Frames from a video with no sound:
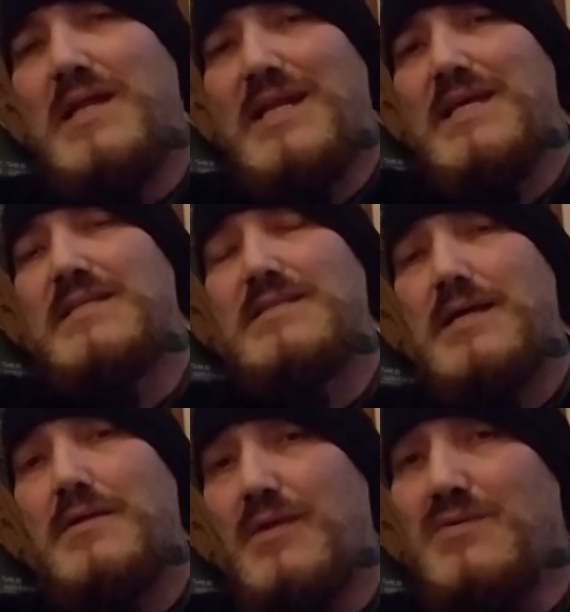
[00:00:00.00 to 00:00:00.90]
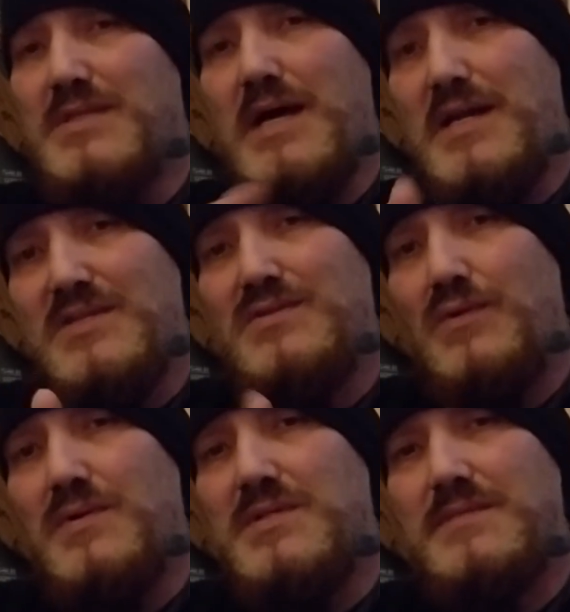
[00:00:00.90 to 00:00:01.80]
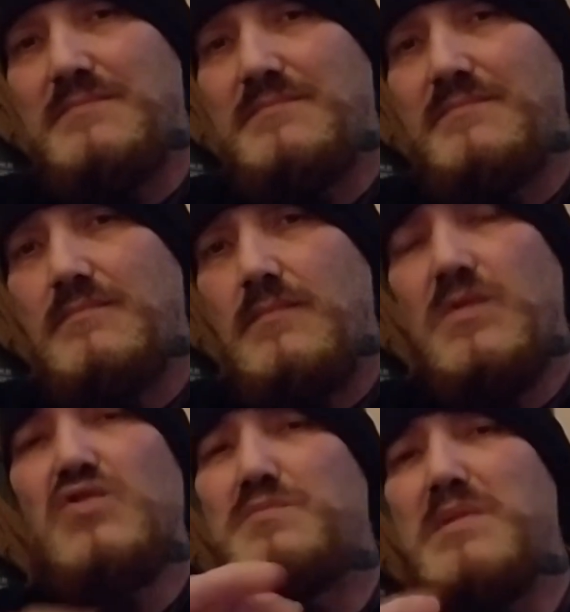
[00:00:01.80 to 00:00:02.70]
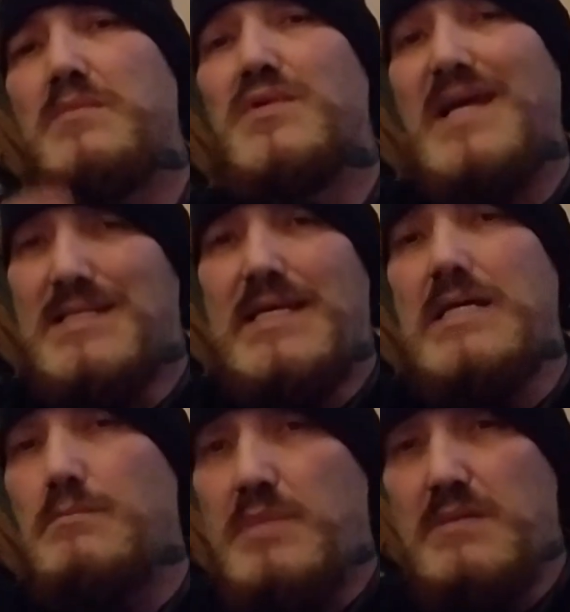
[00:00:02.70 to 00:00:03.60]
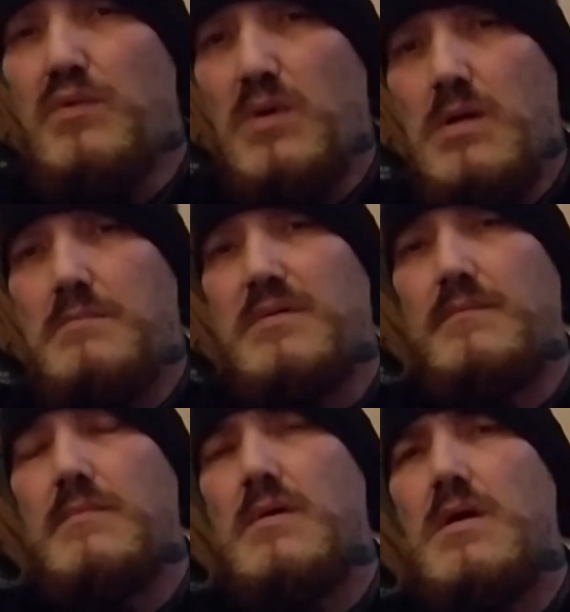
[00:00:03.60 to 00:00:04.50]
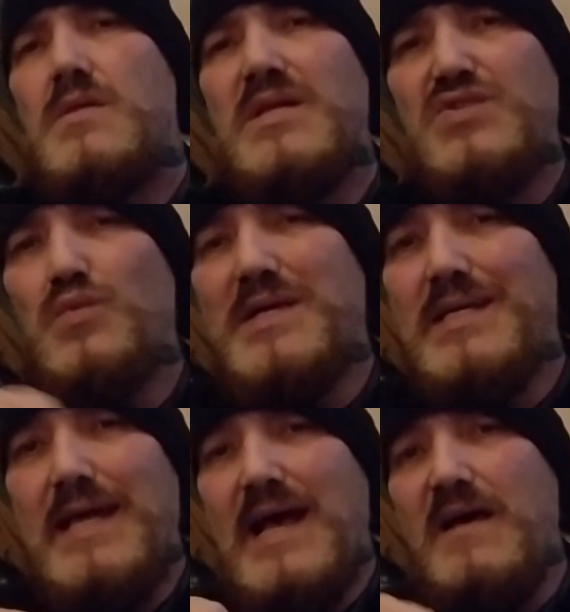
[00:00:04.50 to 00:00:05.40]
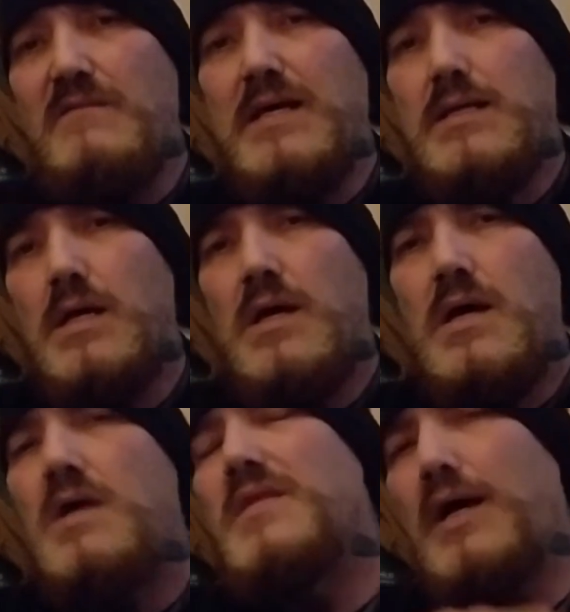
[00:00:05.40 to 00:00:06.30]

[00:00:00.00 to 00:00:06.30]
is those dinosaurs, those people that's eating people up, that's wreaking havoc, that